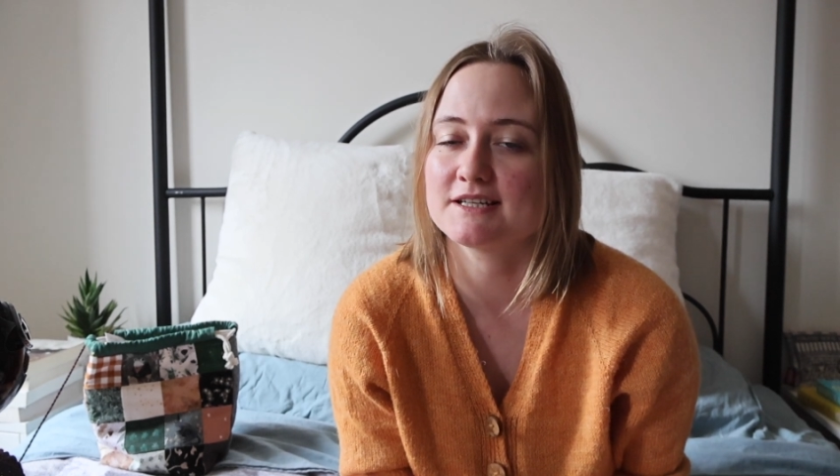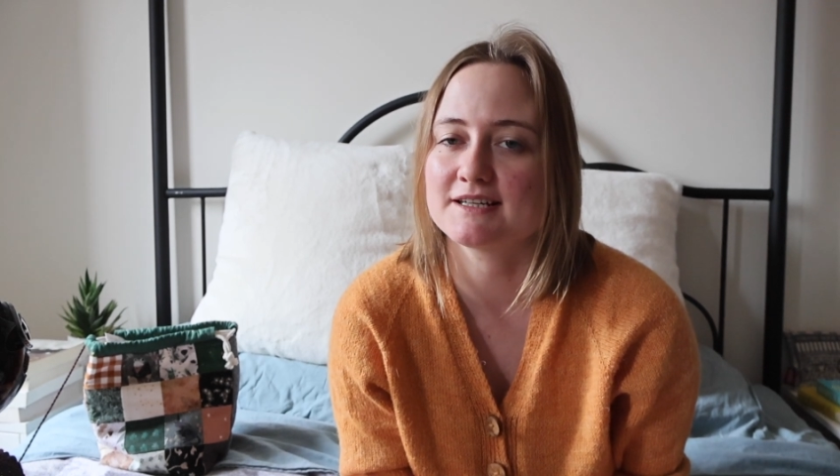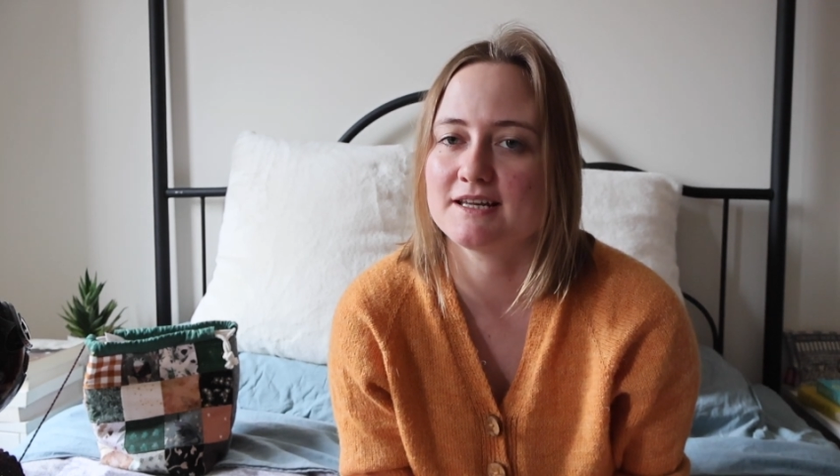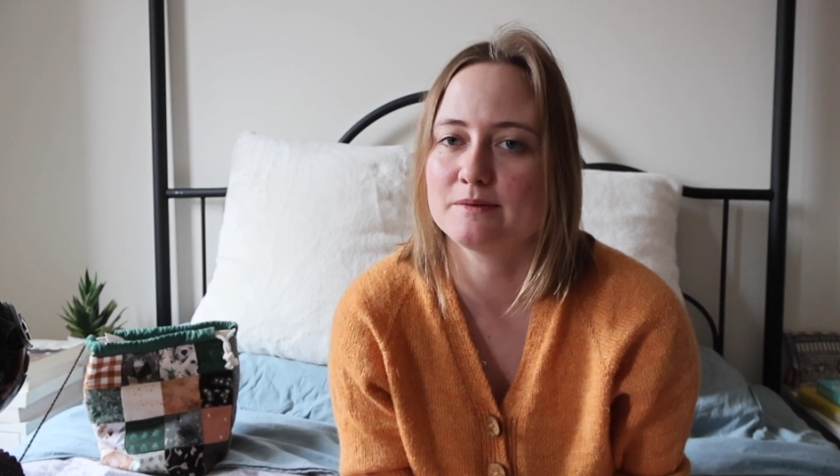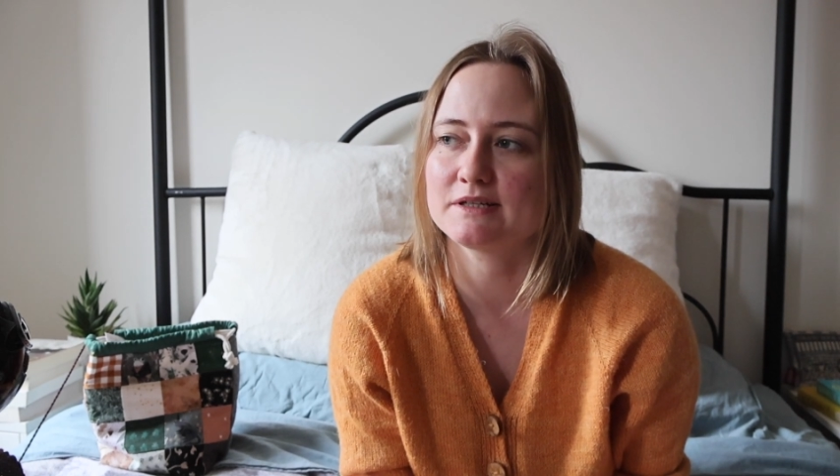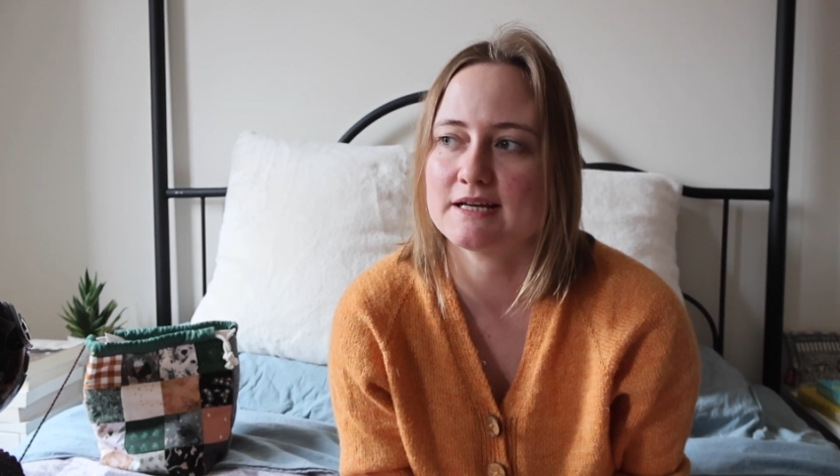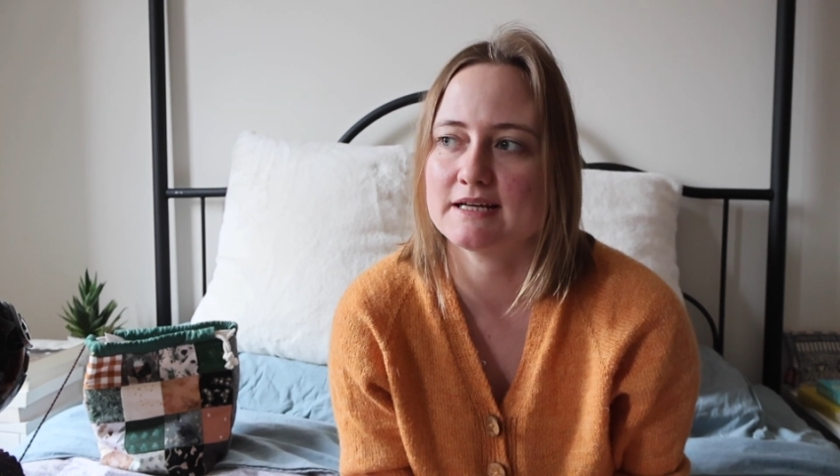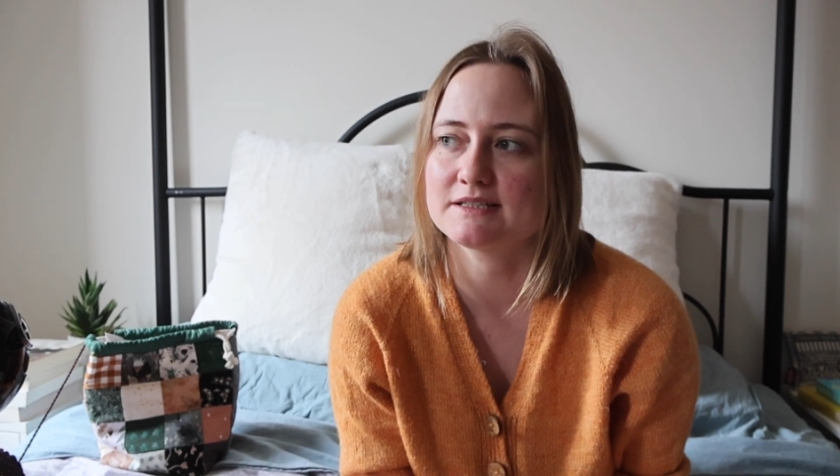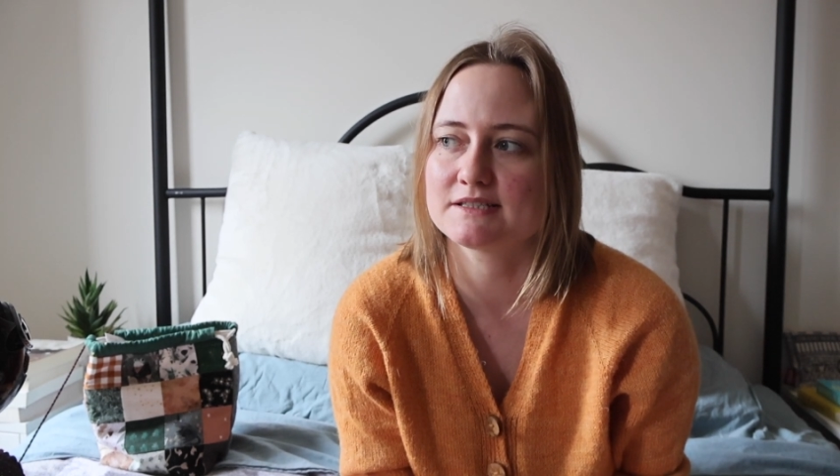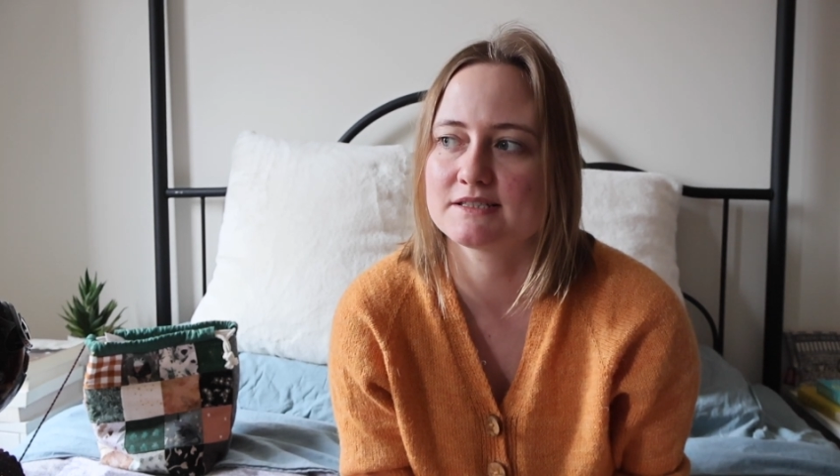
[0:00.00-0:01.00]
and cabled
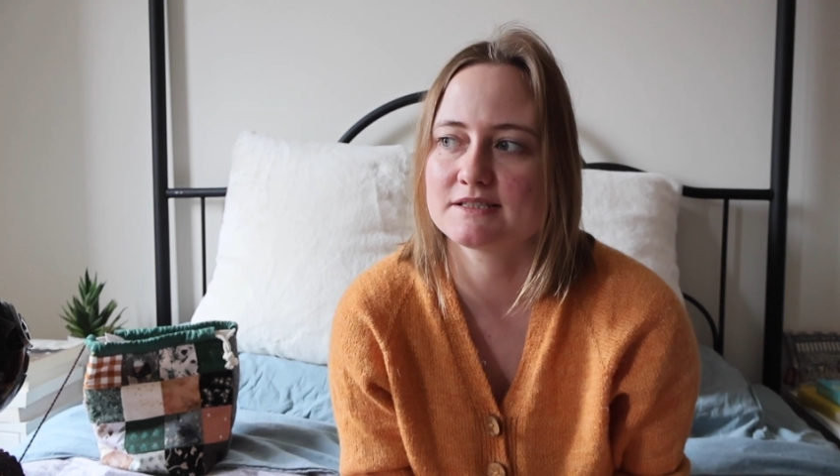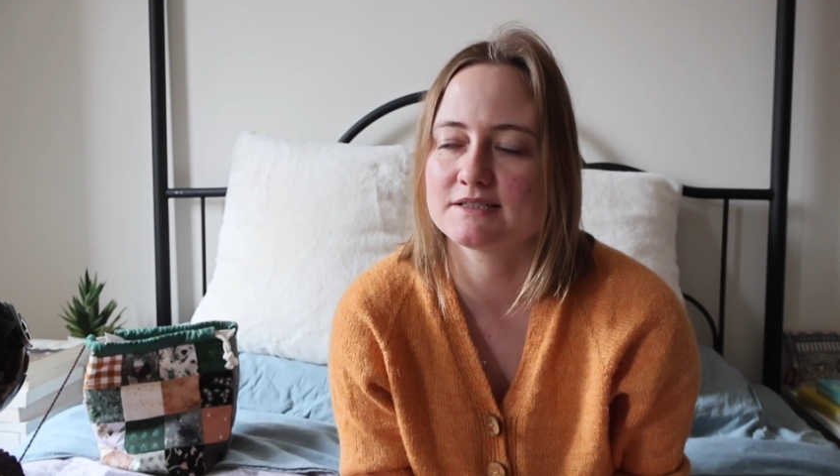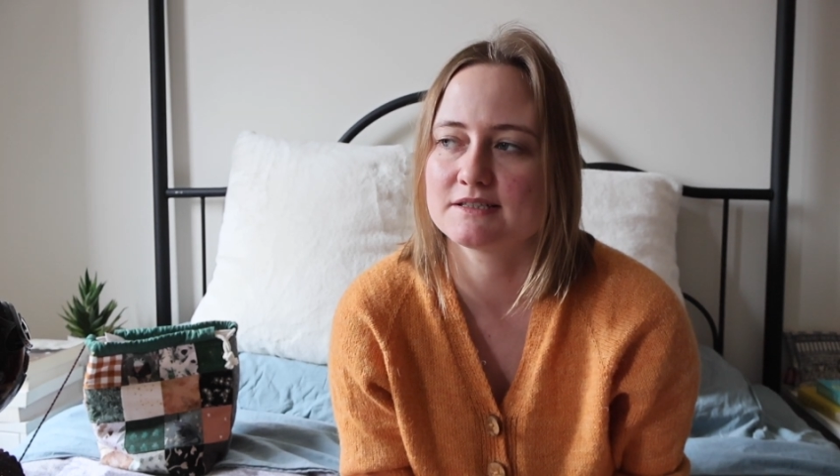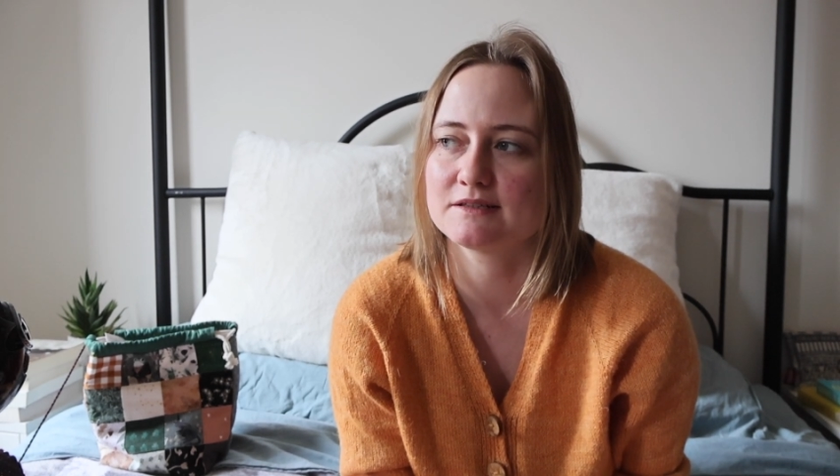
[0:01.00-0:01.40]
hats